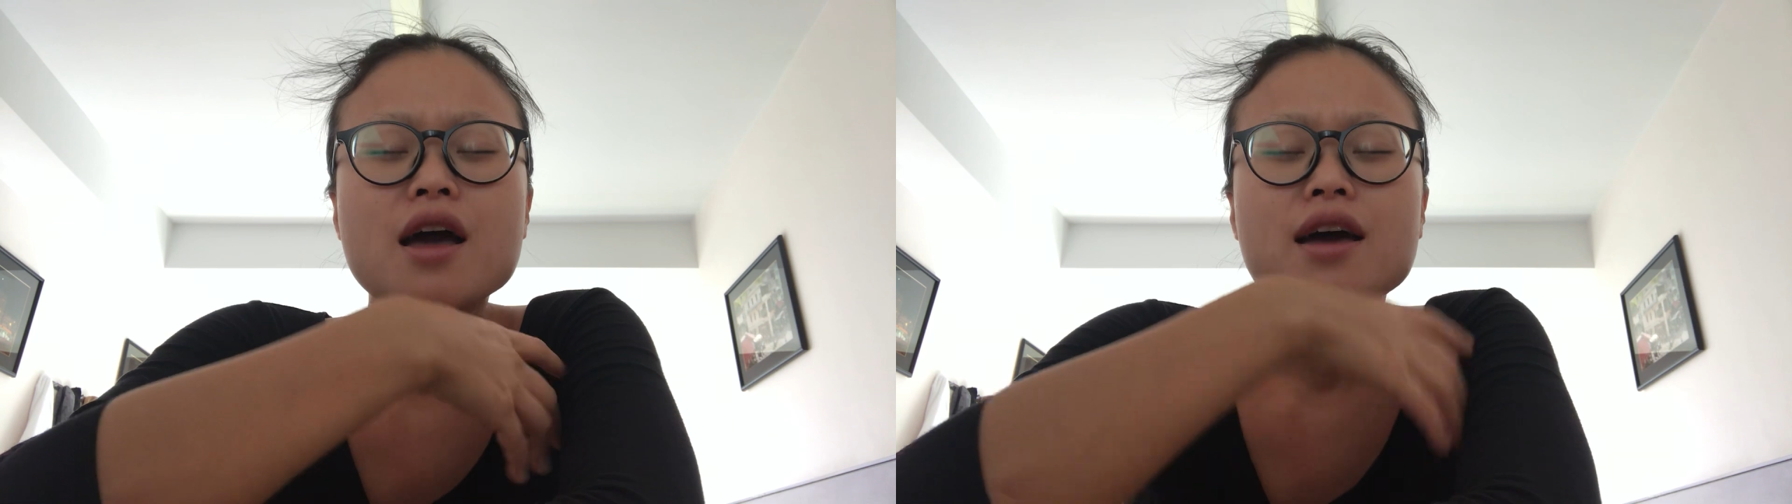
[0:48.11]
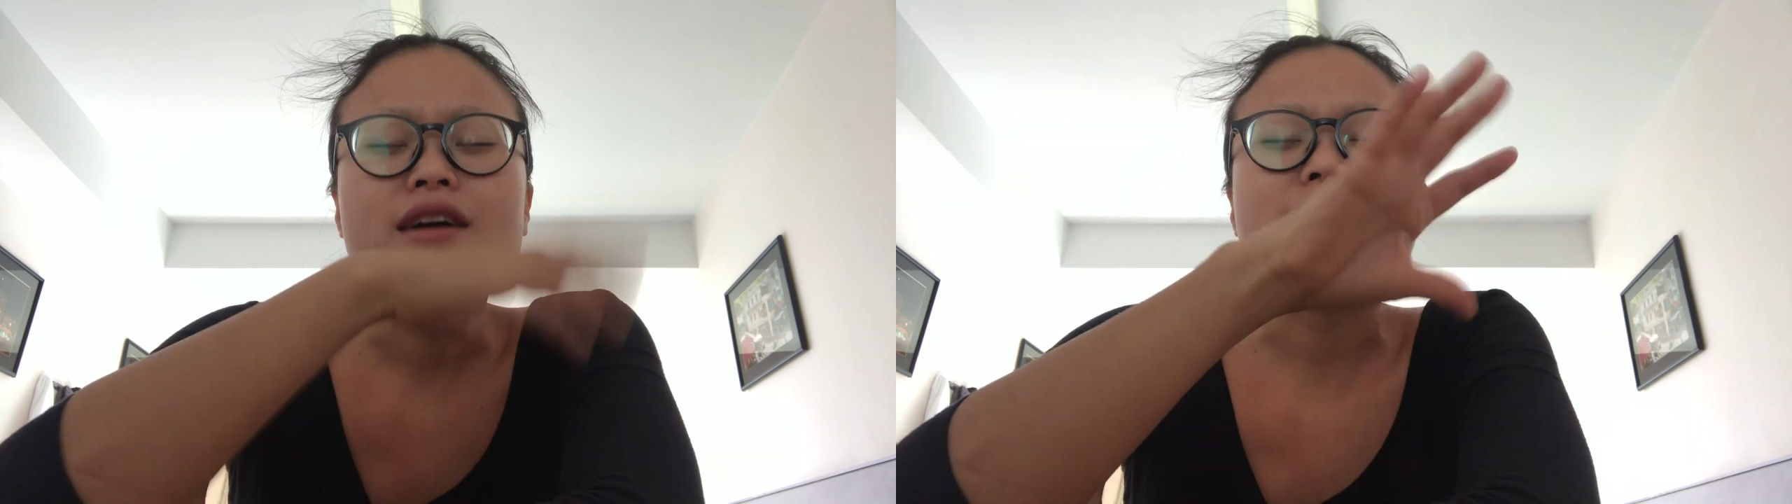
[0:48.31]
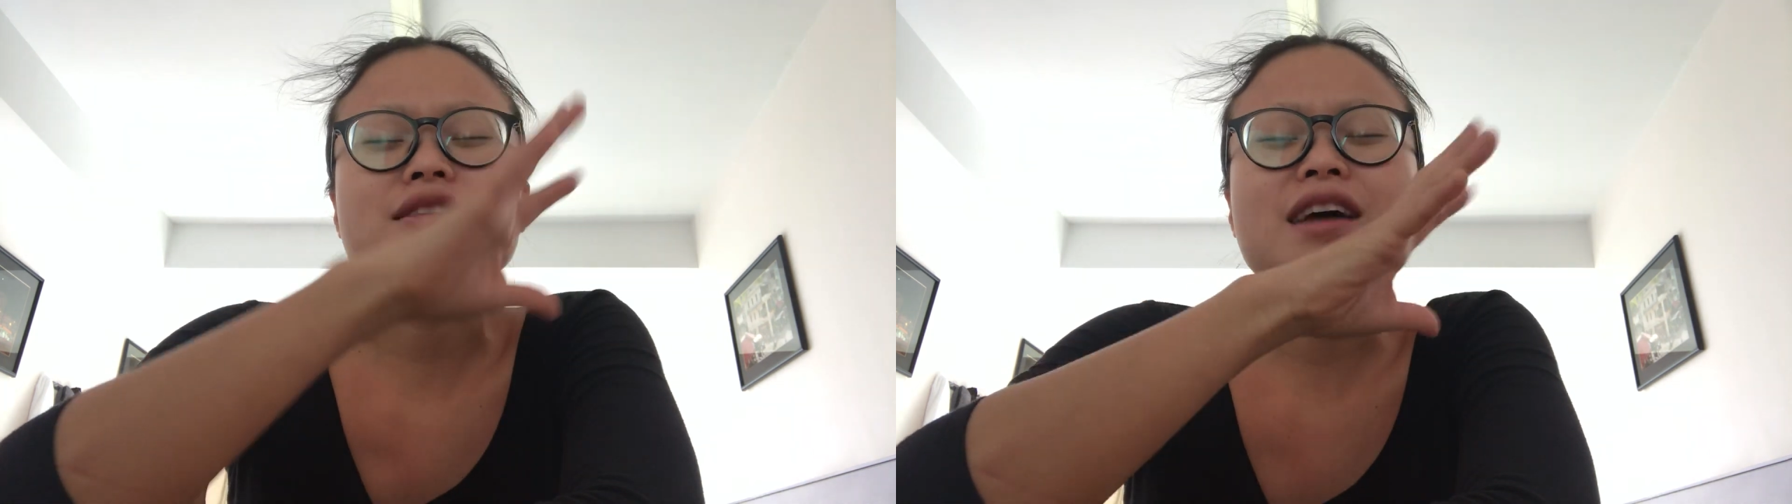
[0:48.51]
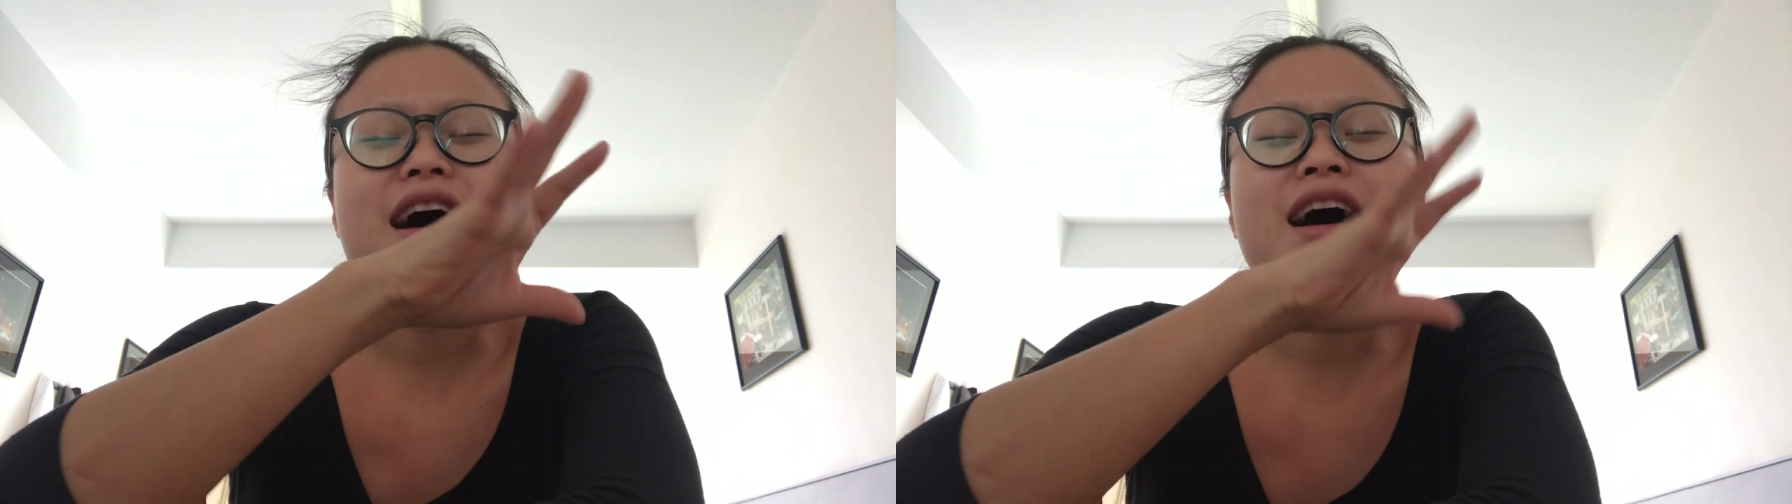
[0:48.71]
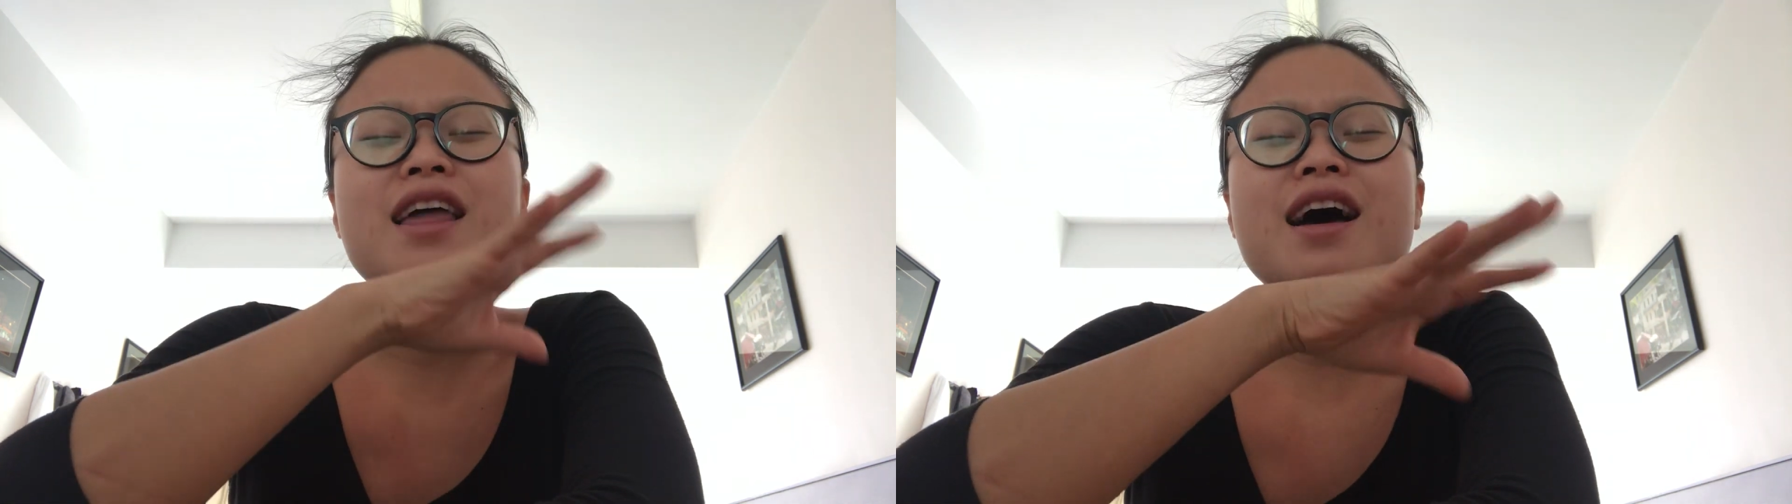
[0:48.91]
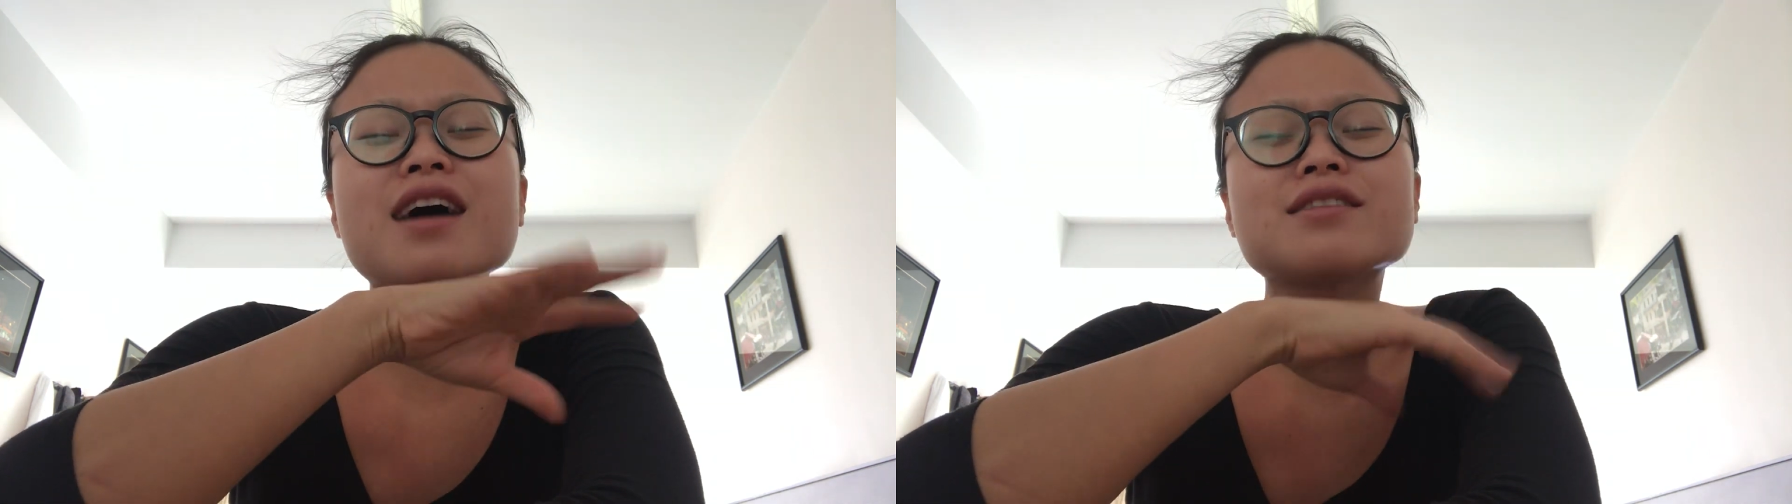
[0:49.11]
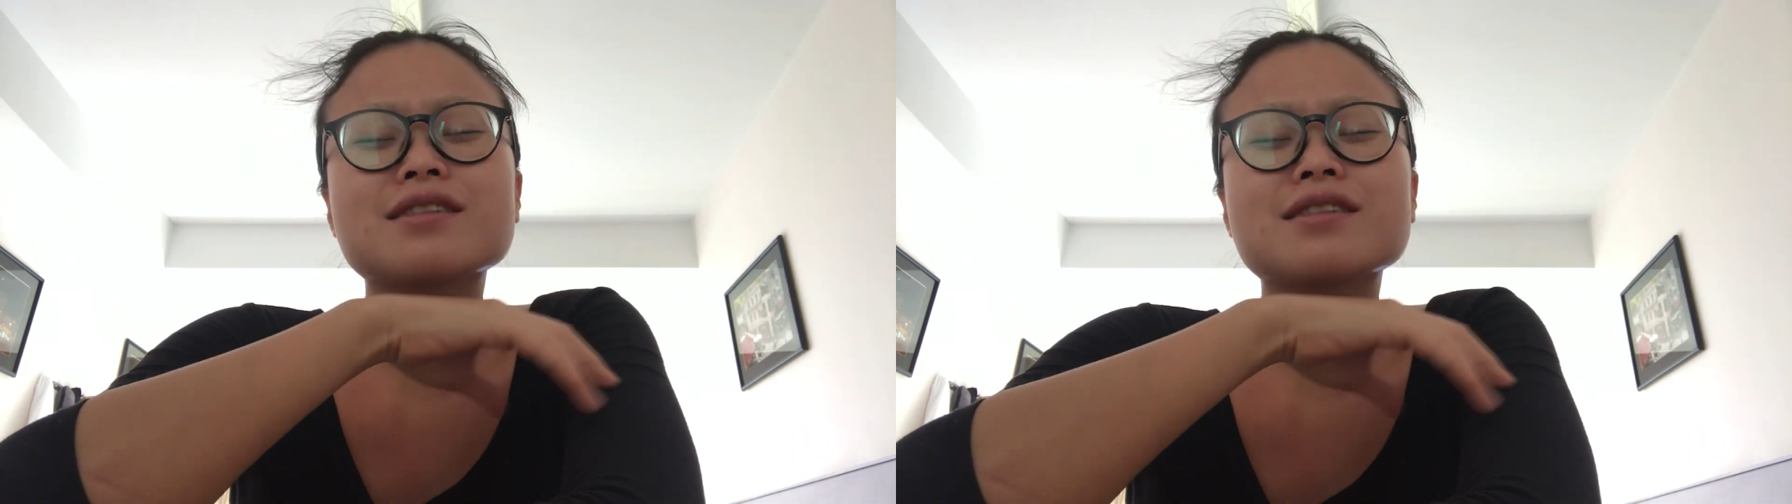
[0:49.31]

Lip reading: is not